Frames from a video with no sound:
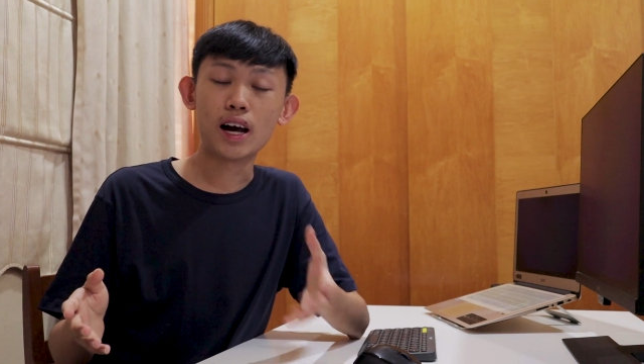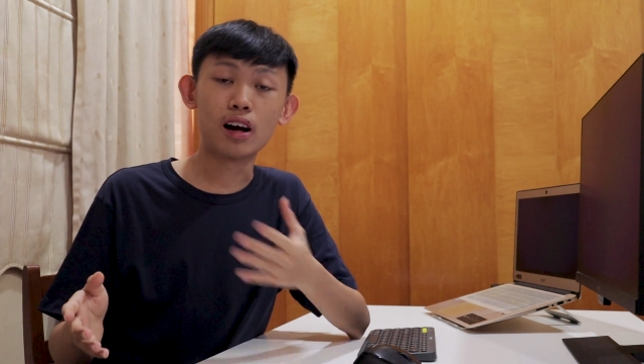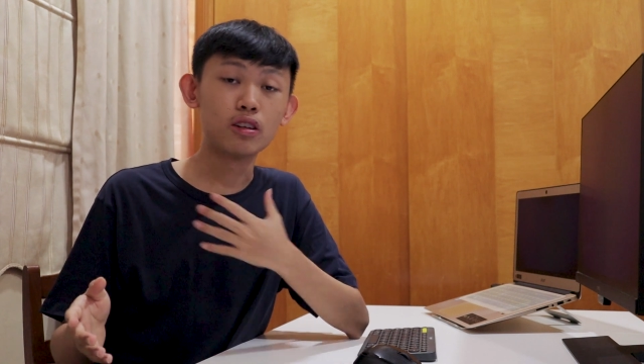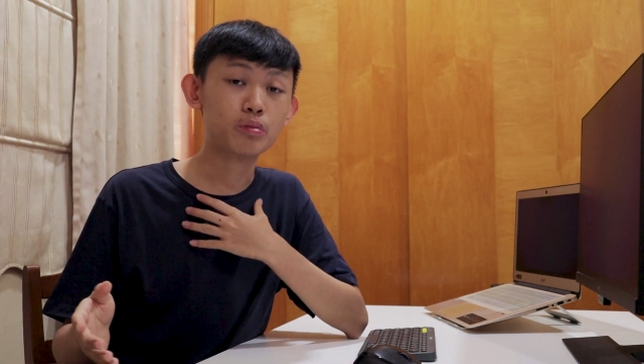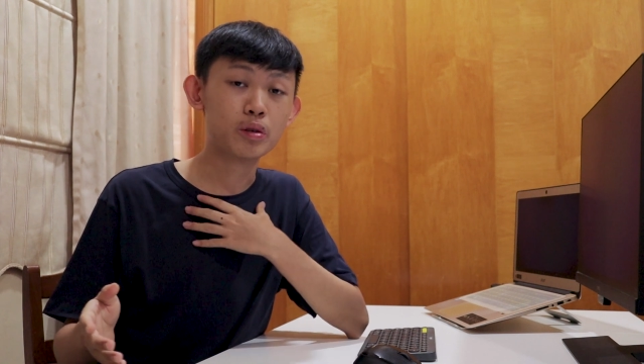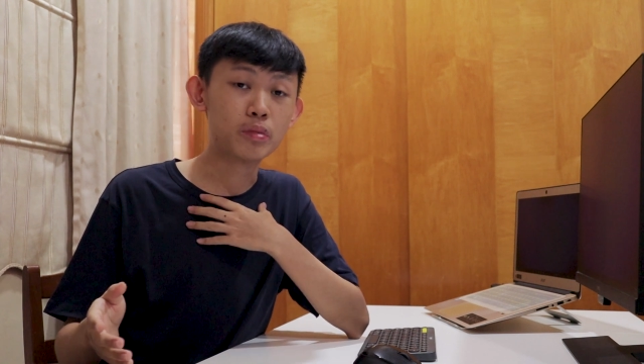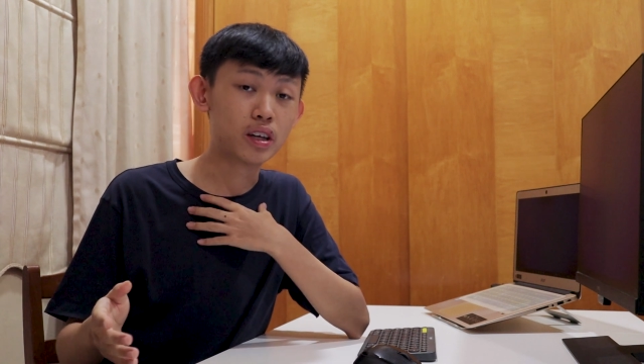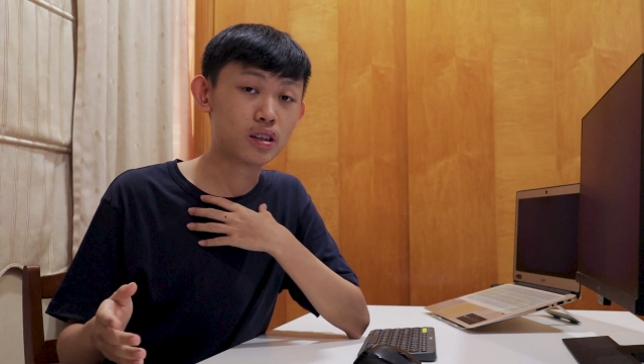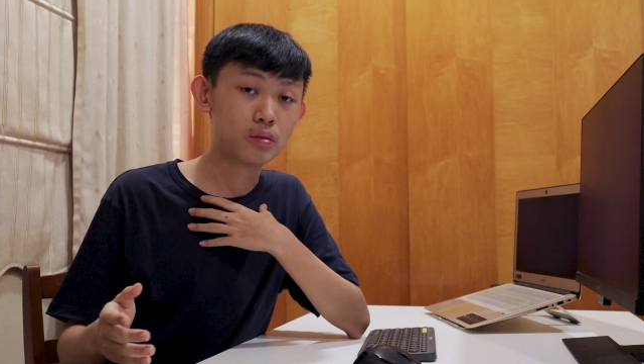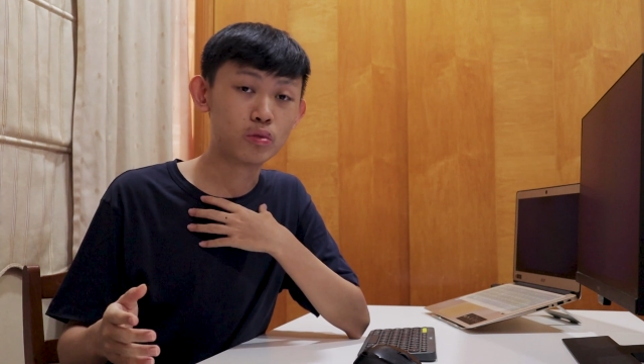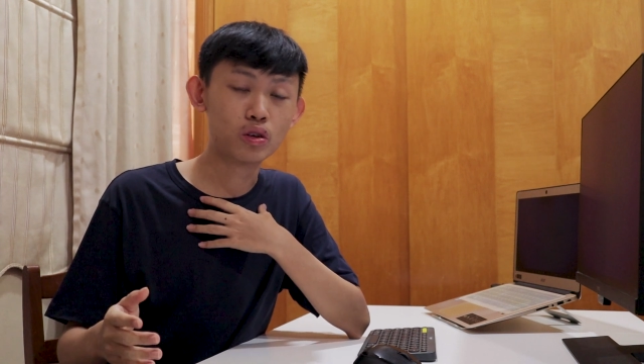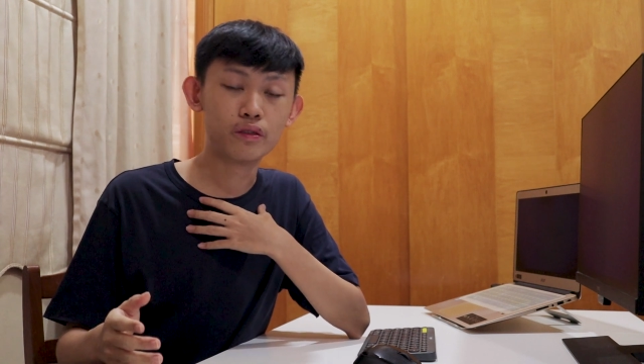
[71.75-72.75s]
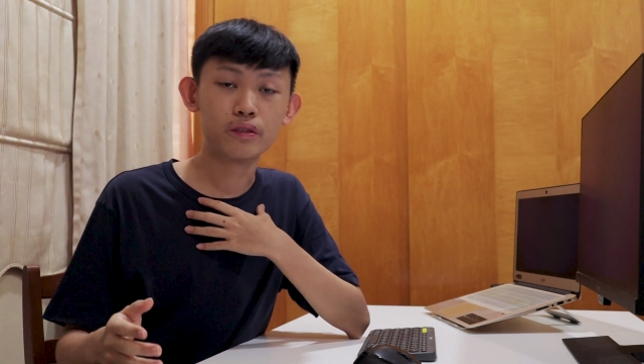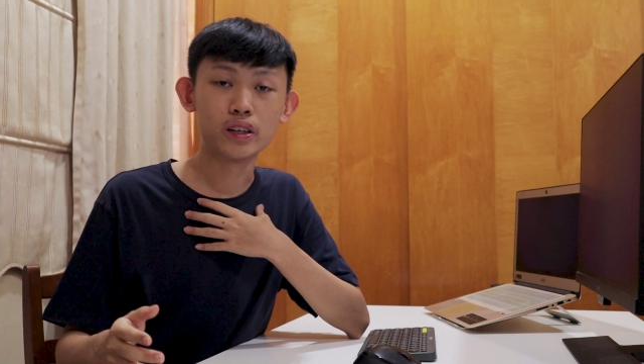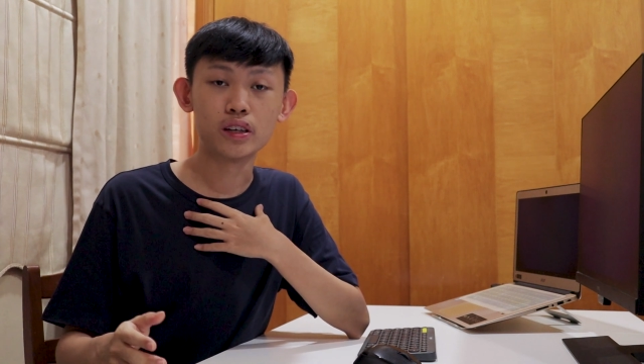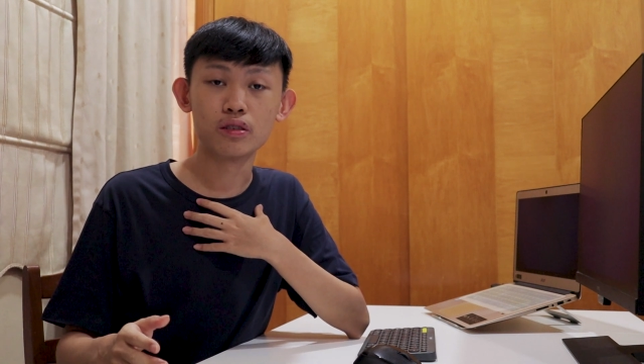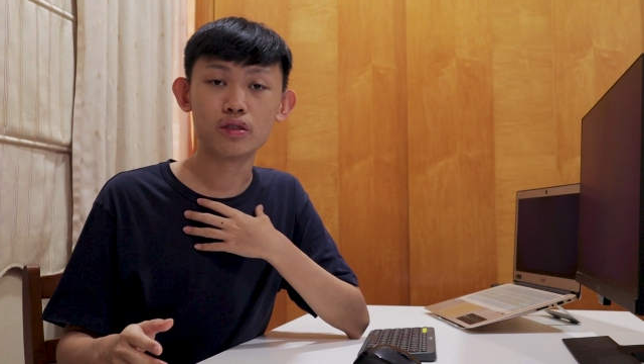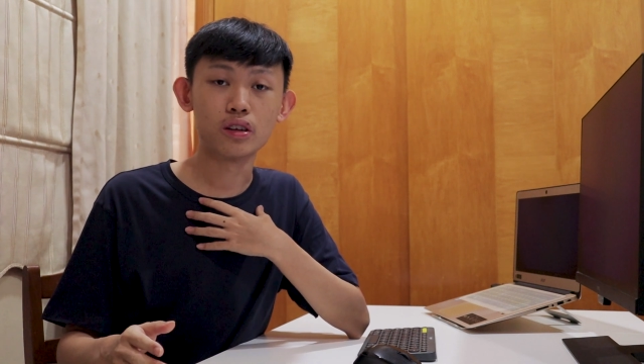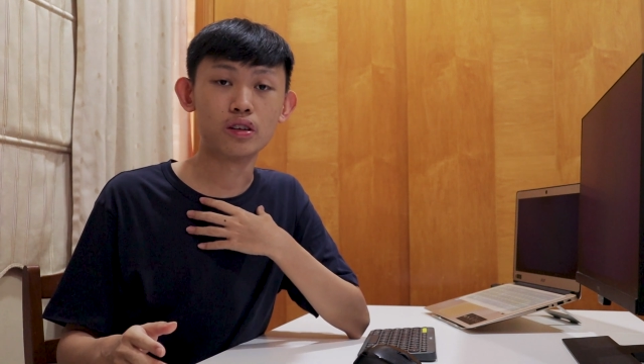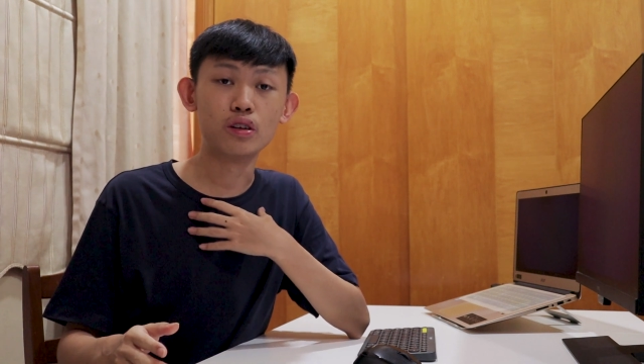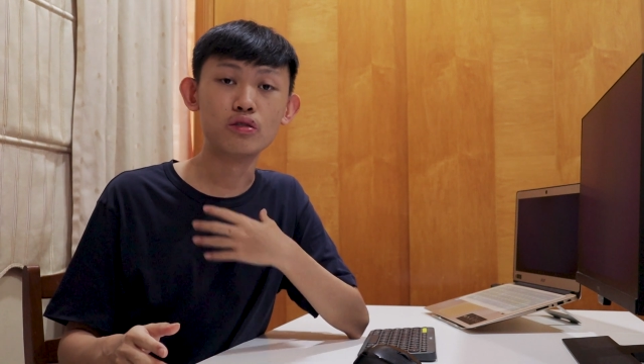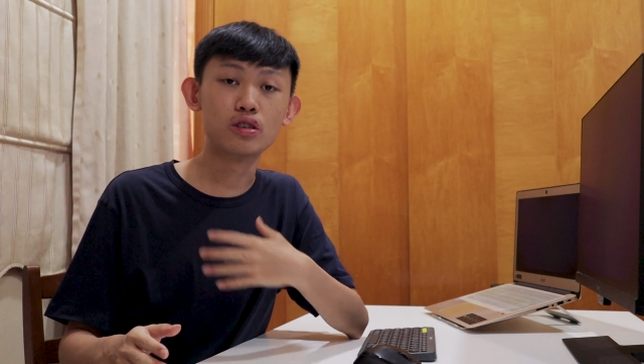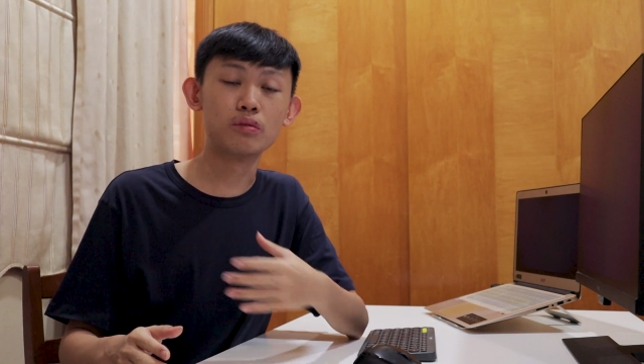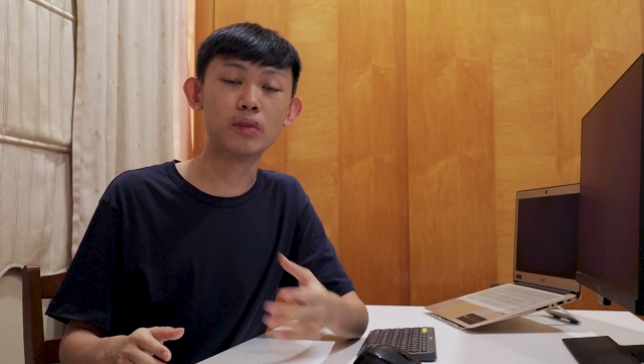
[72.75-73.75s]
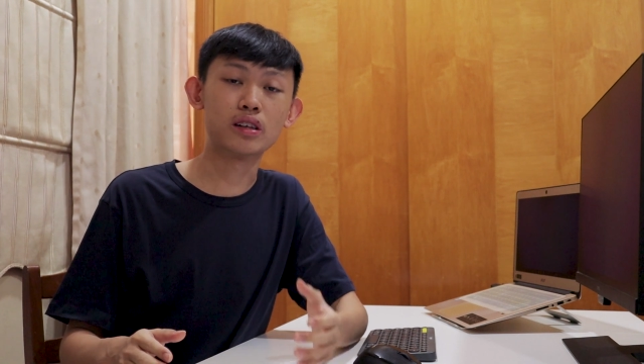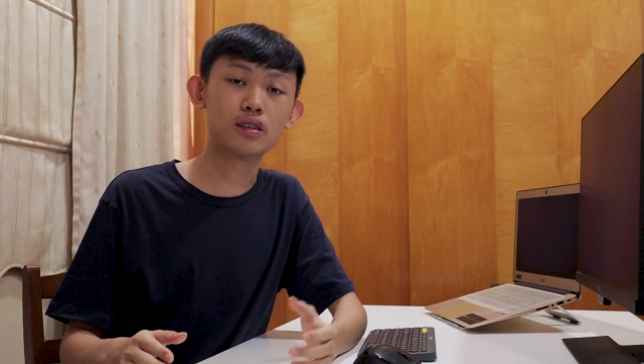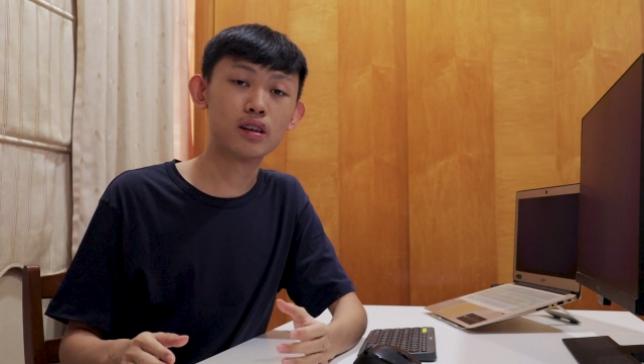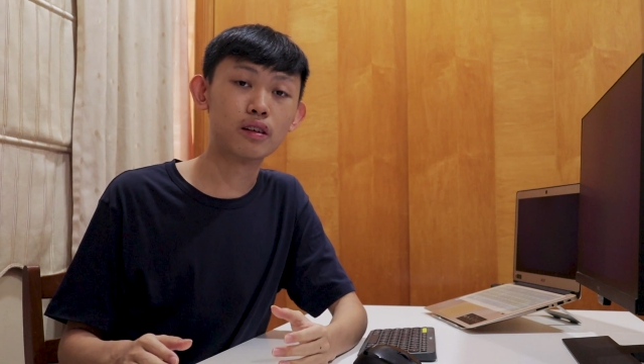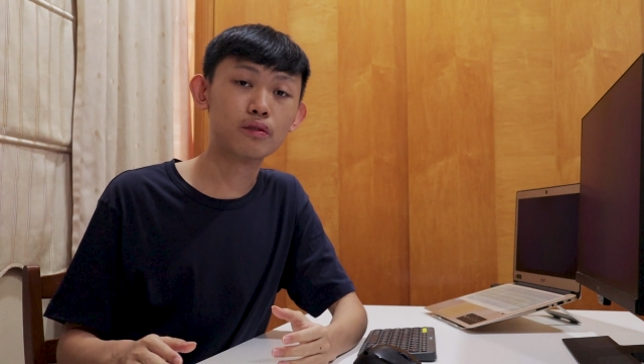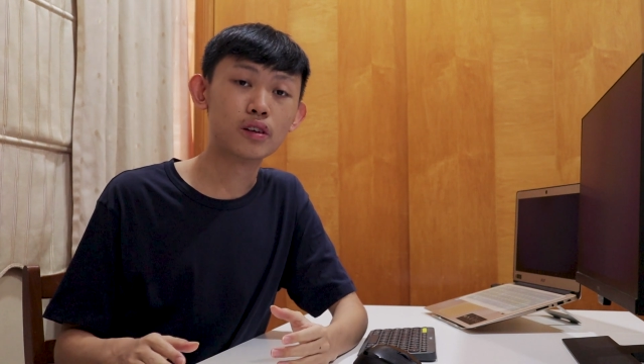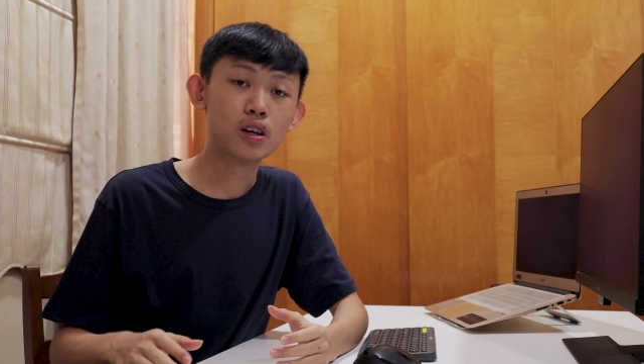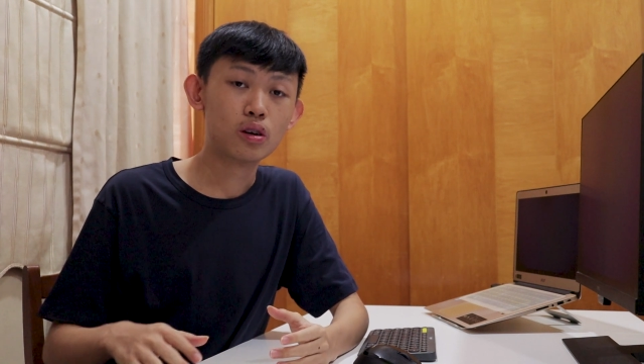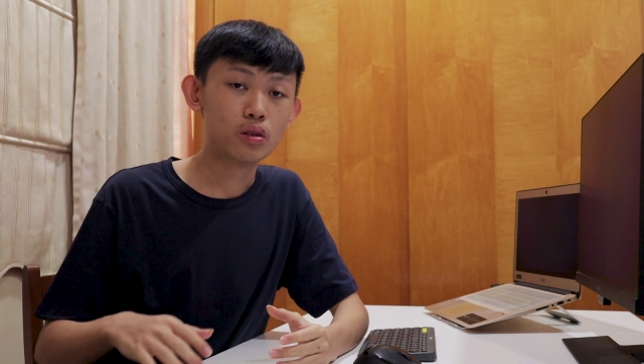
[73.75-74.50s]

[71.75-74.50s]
I'll be making more videos on Notion myself